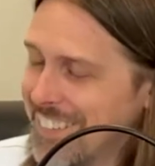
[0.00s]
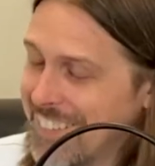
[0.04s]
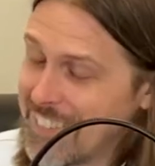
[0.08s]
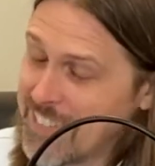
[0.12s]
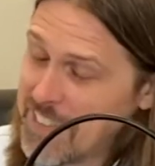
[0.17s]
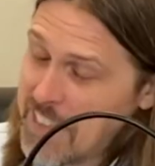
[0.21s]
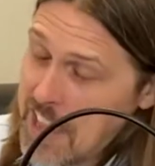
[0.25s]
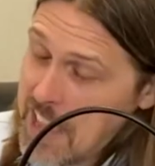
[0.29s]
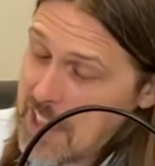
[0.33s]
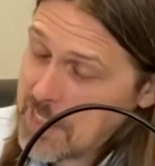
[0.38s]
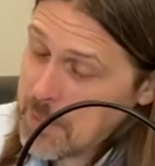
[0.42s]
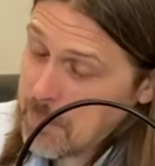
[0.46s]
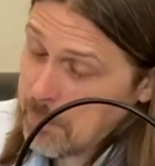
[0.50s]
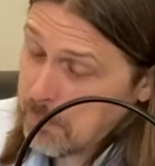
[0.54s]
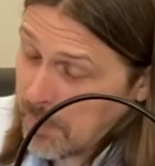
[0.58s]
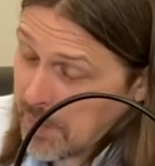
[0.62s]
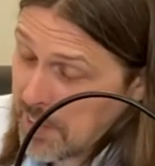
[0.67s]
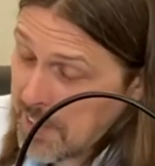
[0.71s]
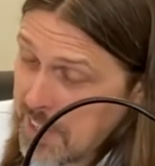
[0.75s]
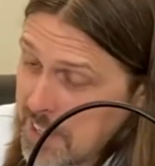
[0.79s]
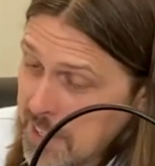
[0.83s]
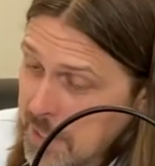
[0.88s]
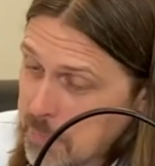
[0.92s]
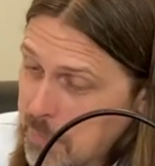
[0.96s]
They had the
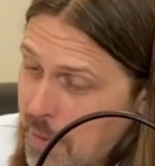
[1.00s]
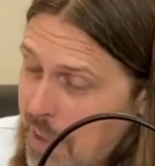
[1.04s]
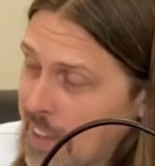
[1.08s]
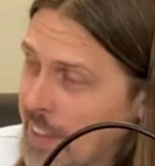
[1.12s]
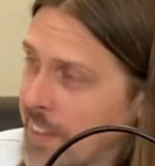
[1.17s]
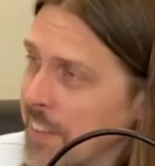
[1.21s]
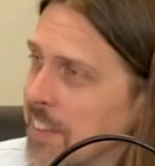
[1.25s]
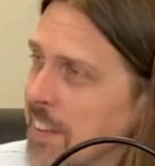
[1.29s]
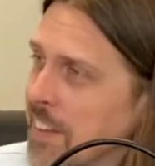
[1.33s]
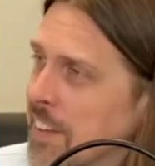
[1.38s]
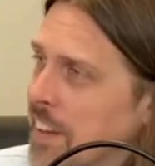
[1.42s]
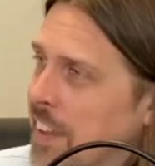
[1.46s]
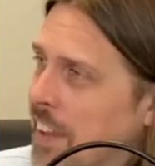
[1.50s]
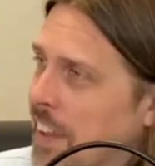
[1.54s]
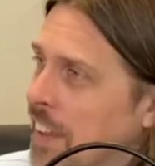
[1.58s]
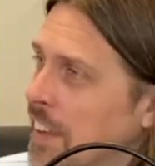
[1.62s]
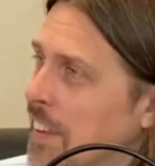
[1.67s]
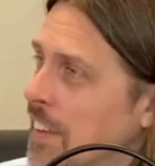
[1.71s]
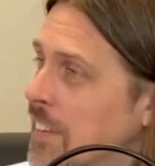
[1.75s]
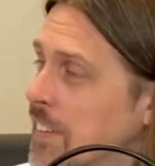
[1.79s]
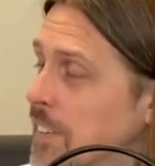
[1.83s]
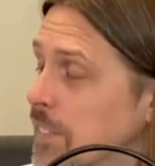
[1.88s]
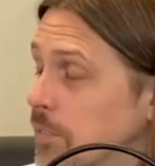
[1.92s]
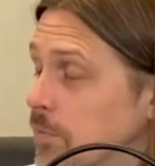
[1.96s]
plague back in the day.